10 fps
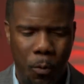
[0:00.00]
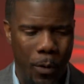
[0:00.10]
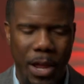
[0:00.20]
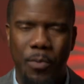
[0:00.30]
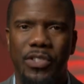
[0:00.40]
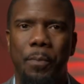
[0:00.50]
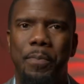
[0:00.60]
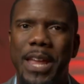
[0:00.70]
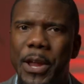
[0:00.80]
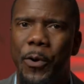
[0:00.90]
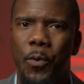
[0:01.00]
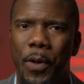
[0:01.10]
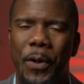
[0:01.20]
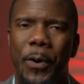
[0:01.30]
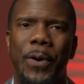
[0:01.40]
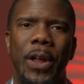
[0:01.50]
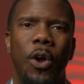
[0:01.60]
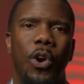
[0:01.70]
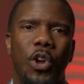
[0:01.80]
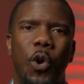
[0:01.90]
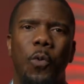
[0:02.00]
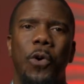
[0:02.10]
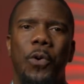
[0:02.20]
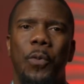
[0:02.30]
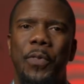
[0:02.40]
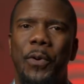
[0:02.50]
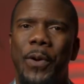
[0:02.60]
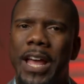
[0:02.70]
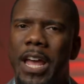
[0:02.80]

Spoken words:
when he was a peer with her or a coworker with her,